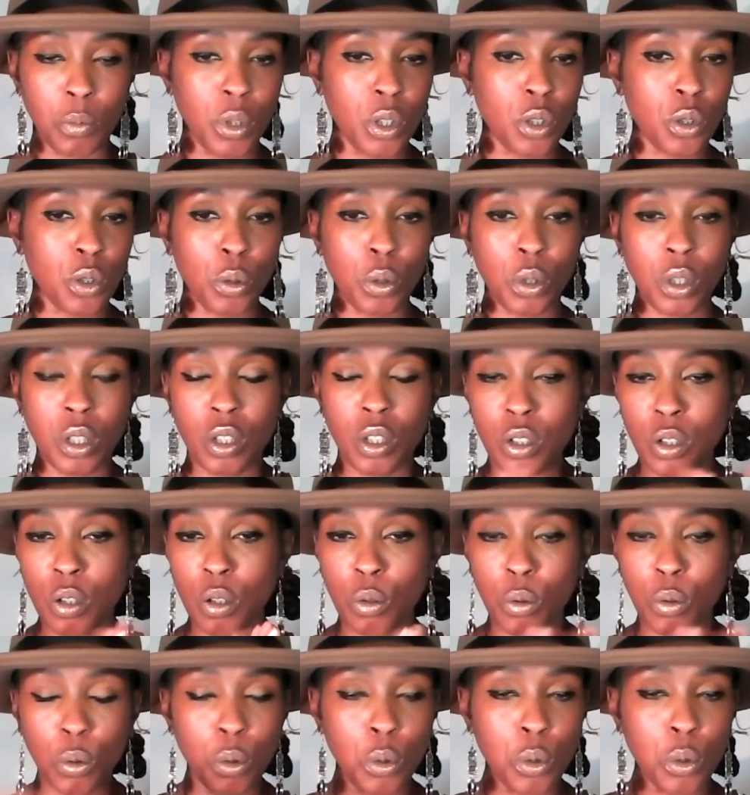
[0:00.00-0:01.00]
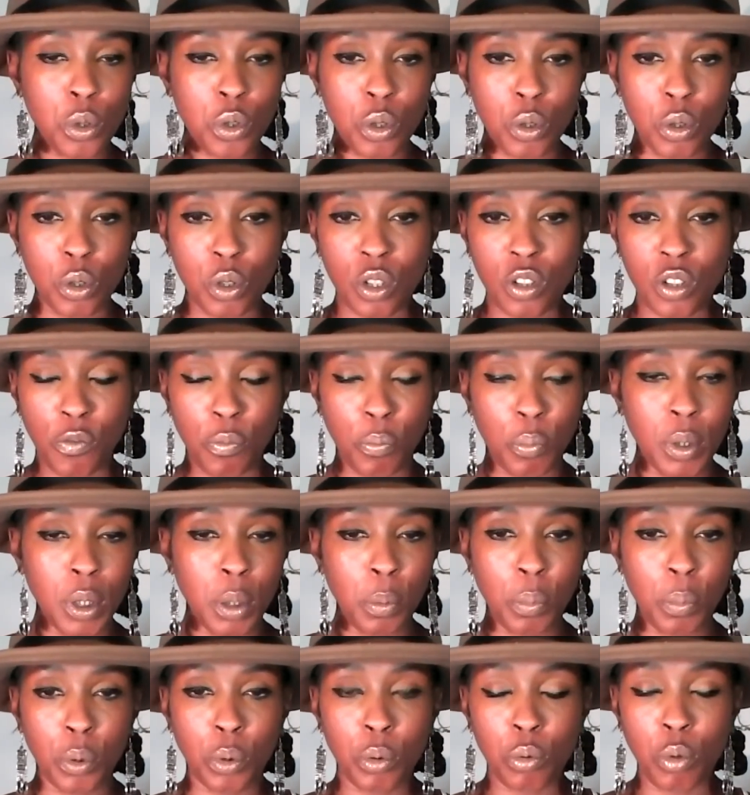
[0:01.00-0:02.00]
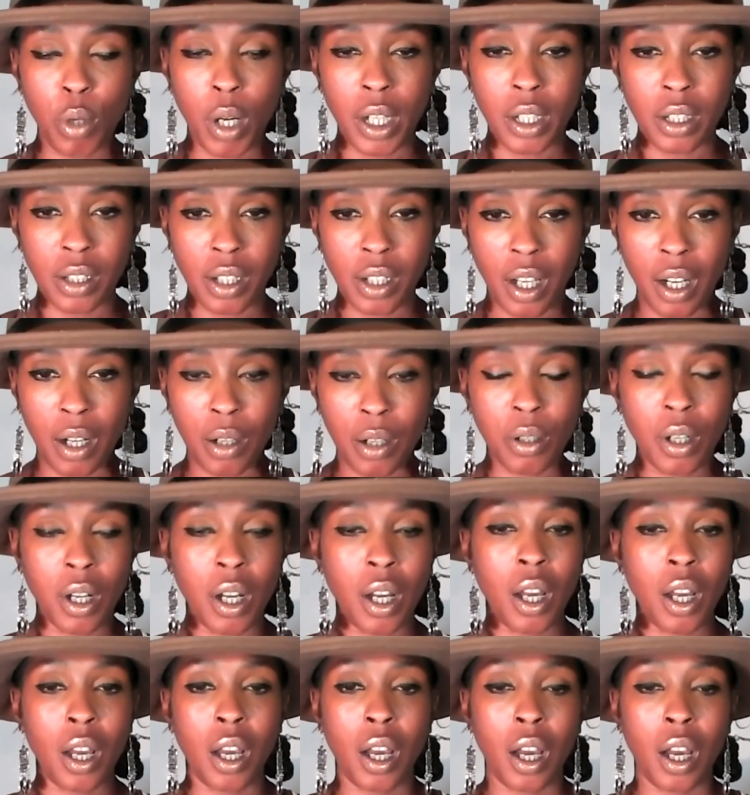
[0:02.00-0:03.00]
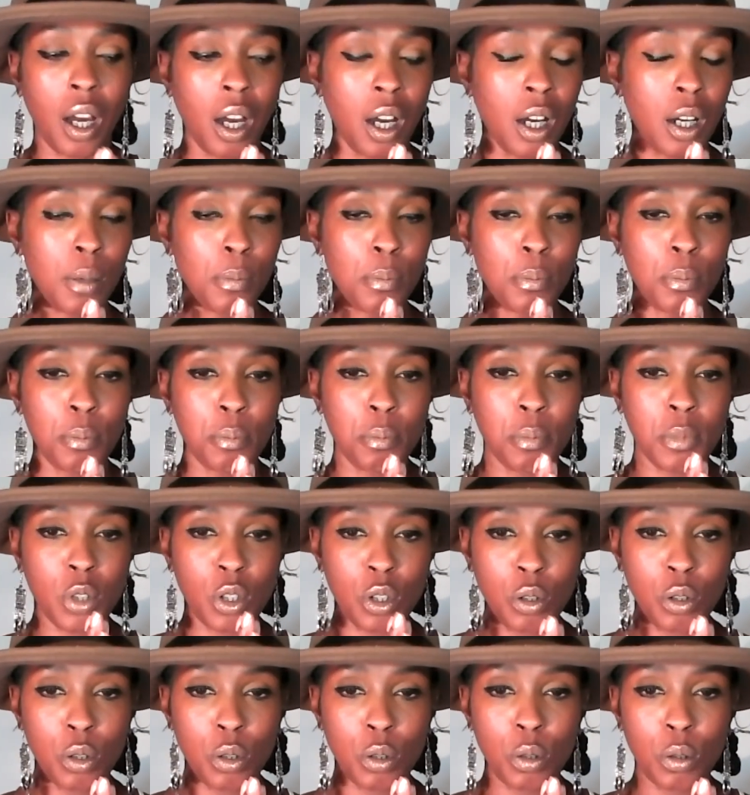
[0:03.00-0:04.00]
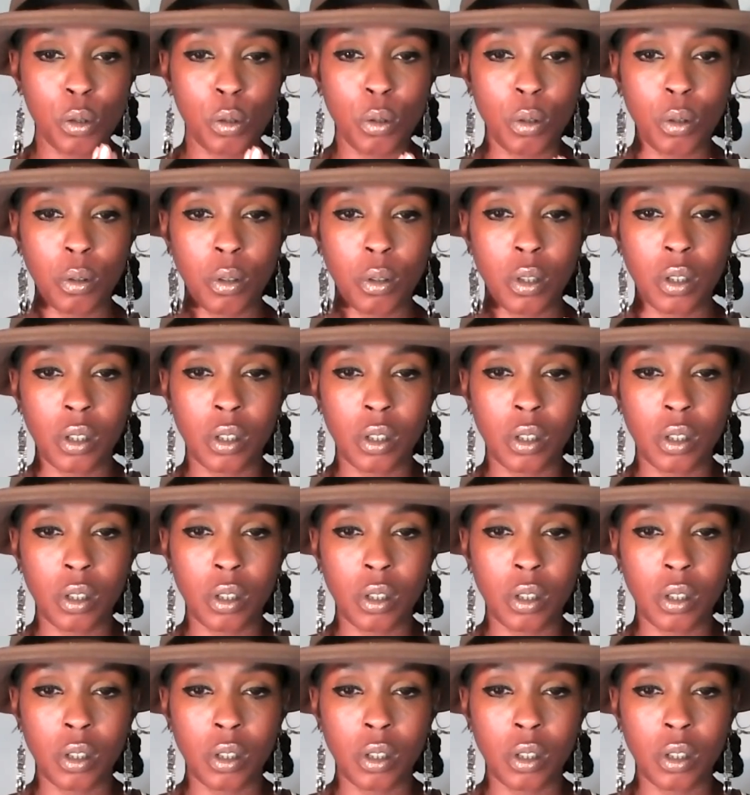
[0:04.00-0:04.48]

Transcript: We're talking to all sorts of people right now to